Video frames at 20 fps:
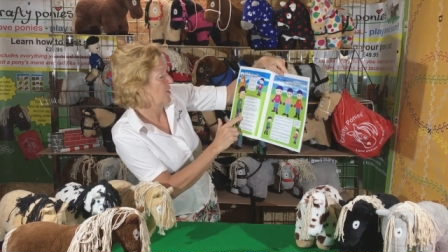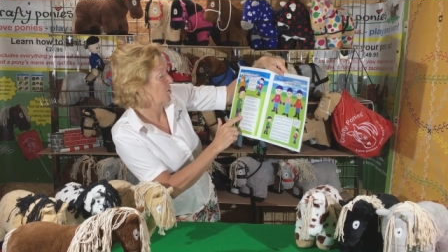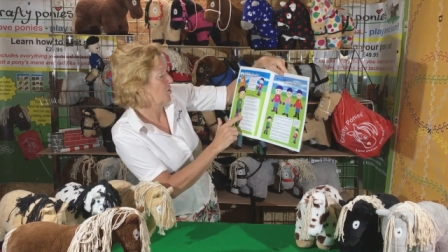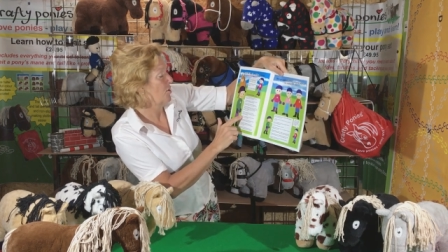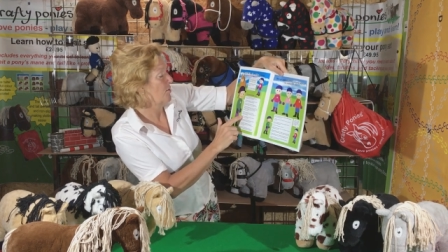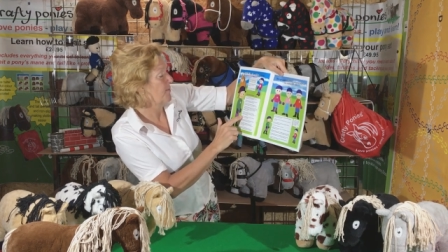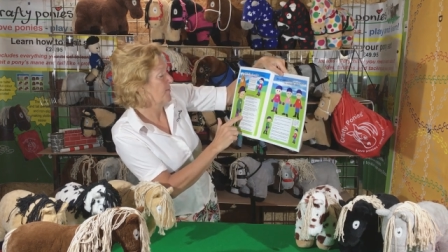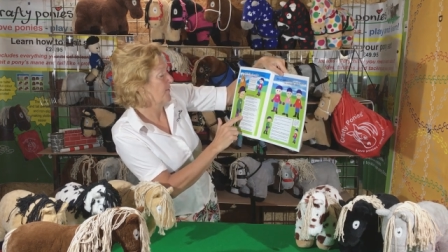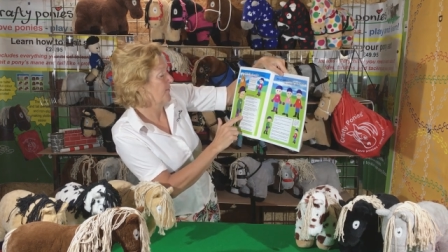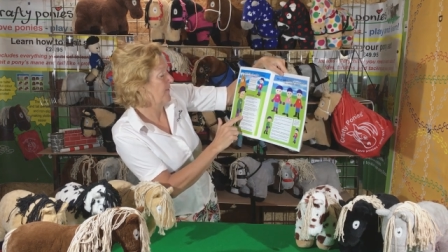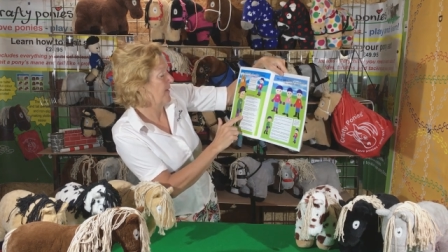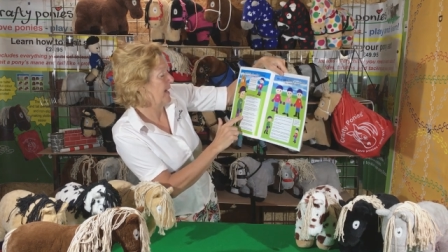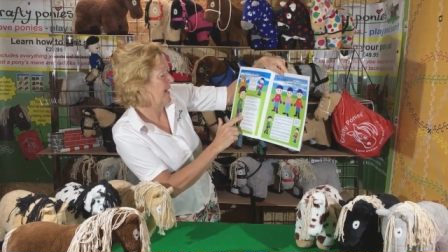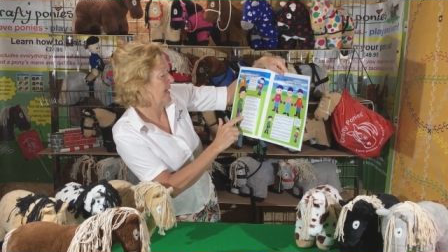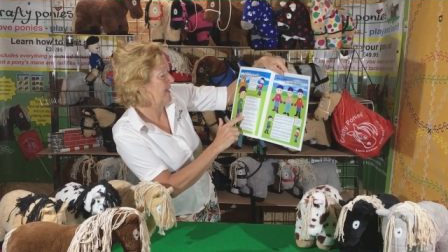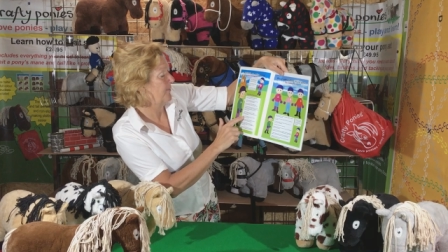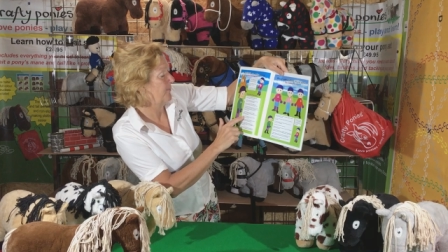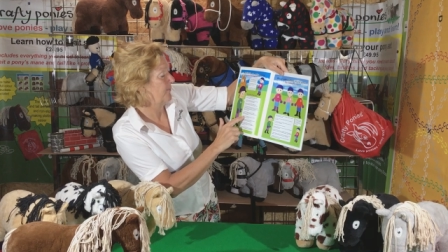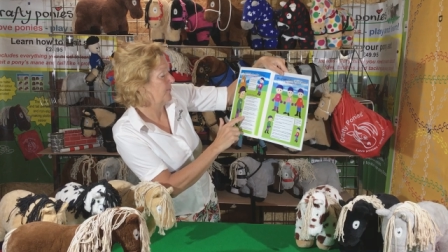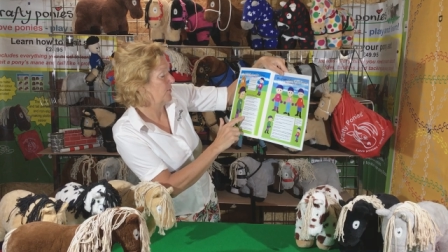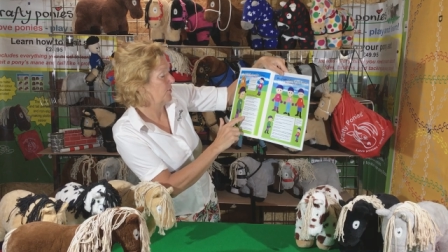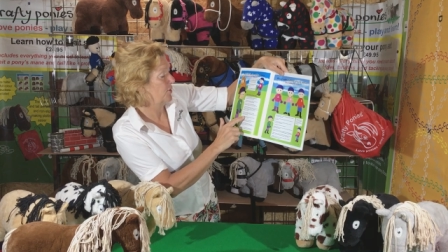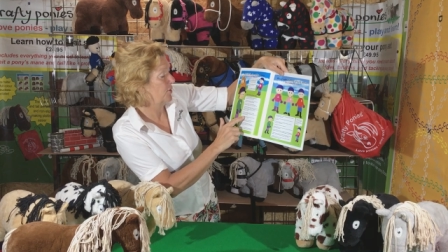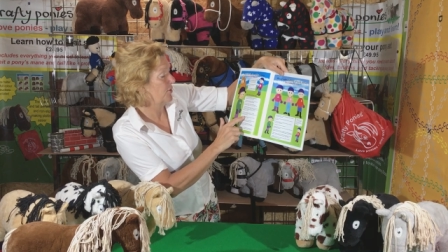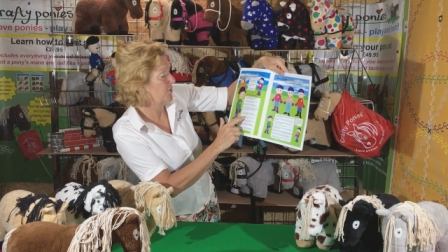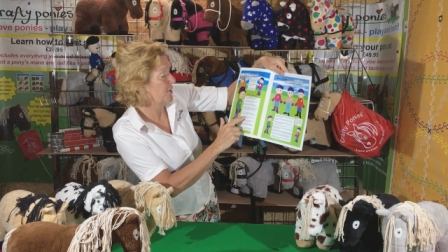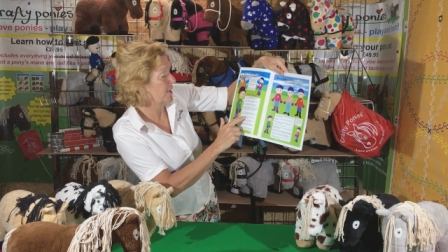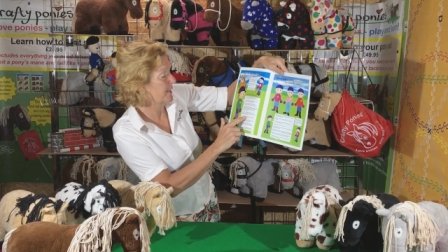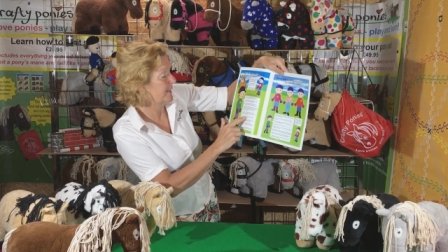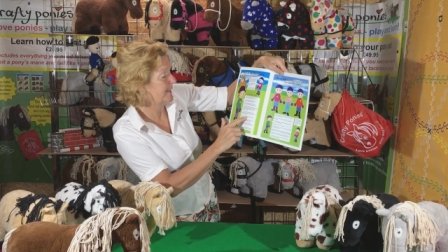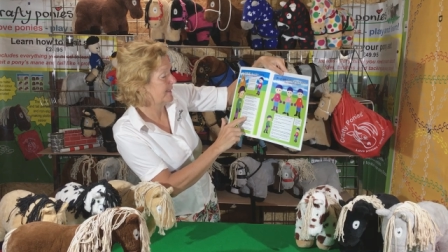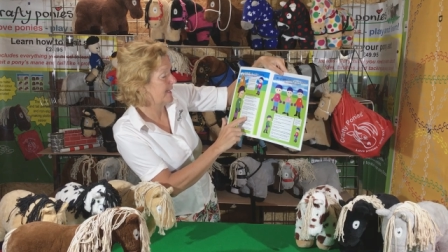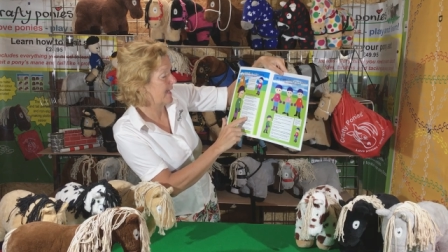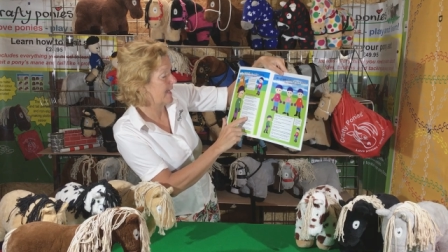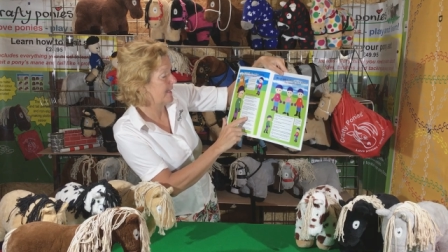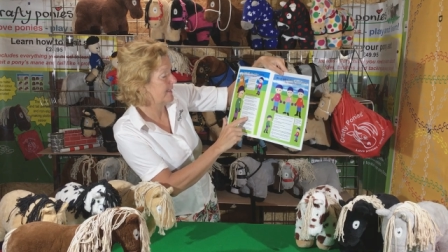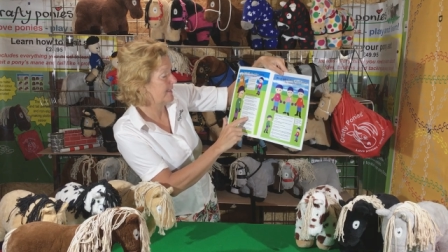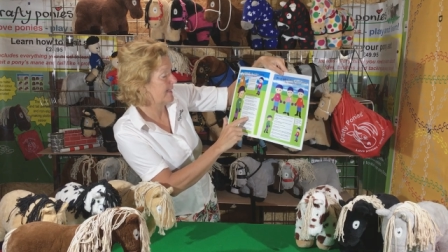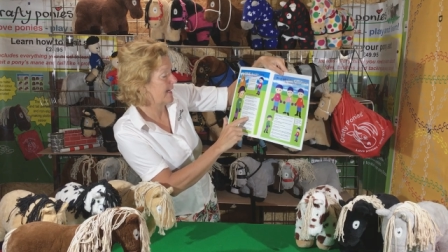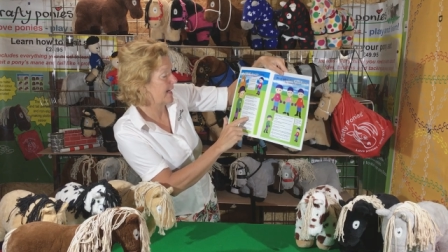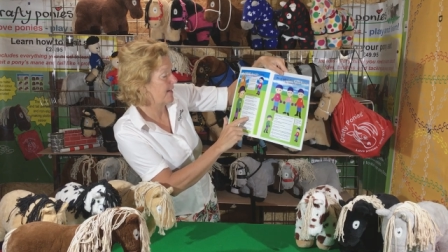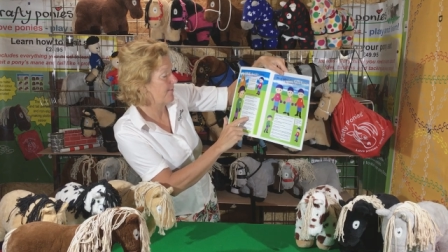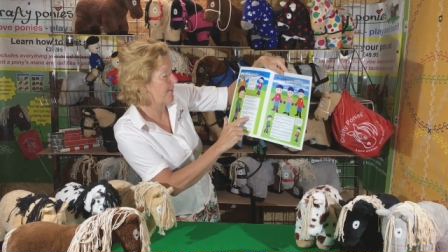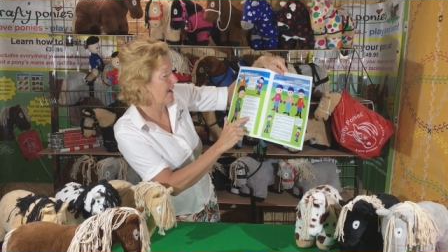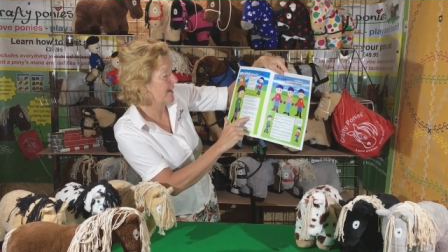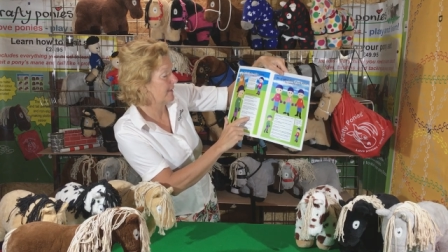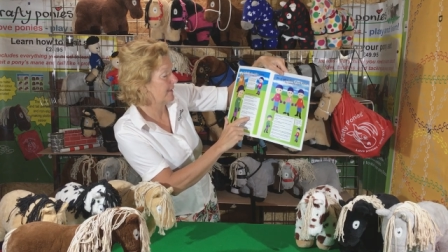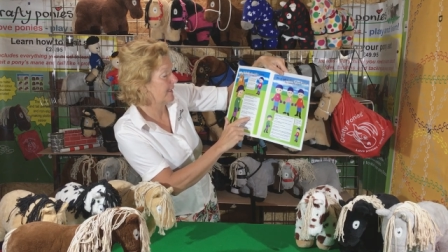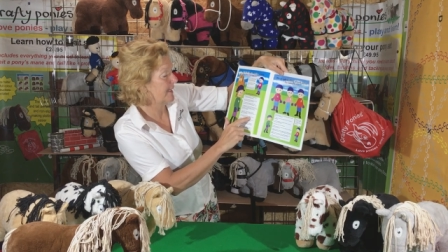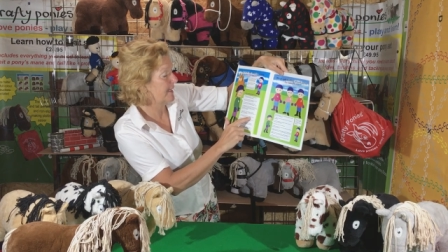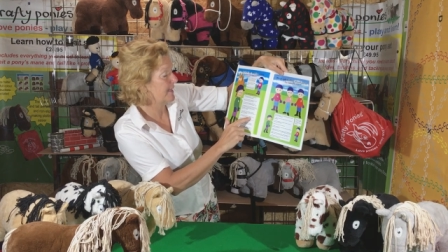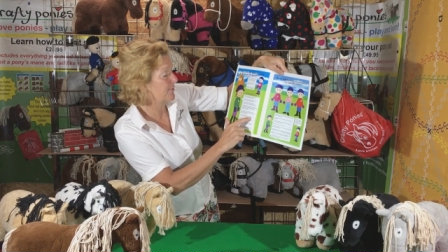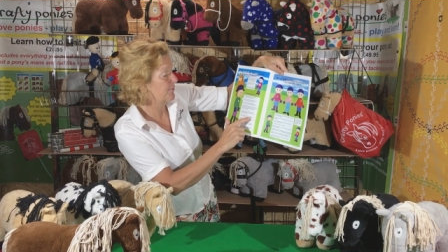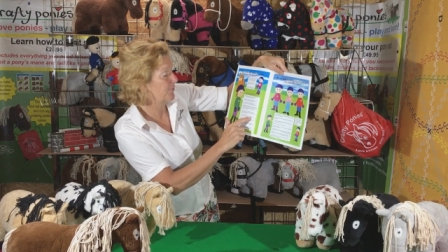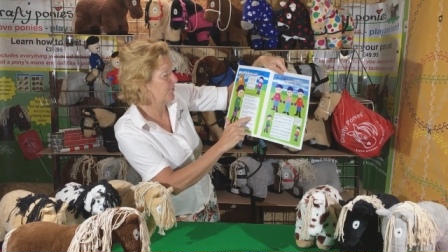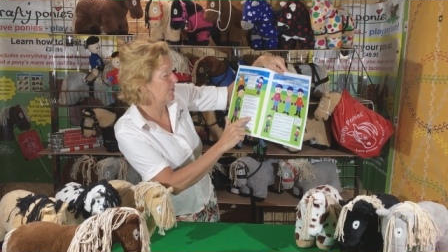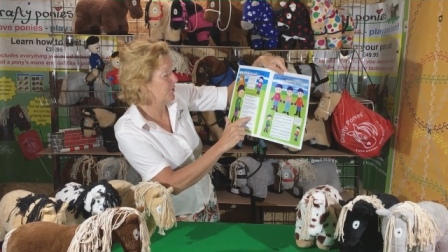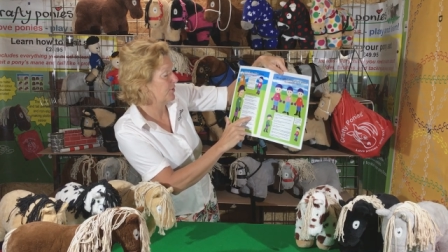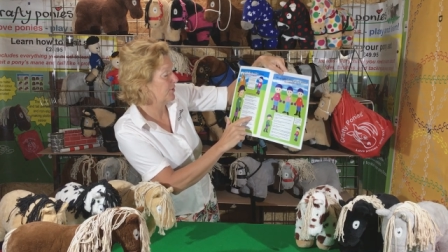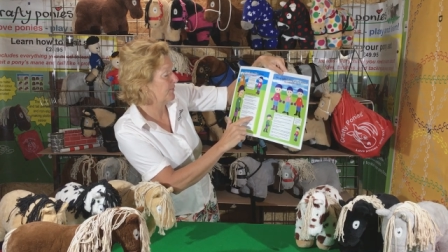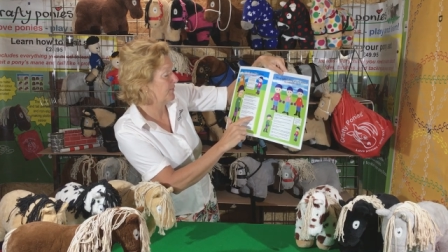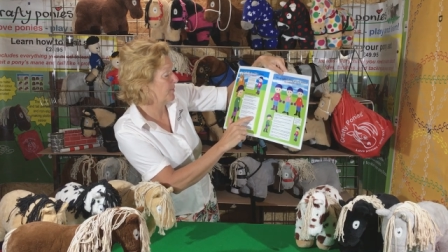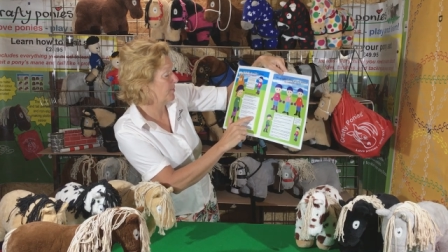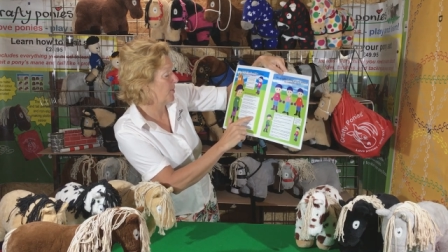Number five, do not stand directly in front of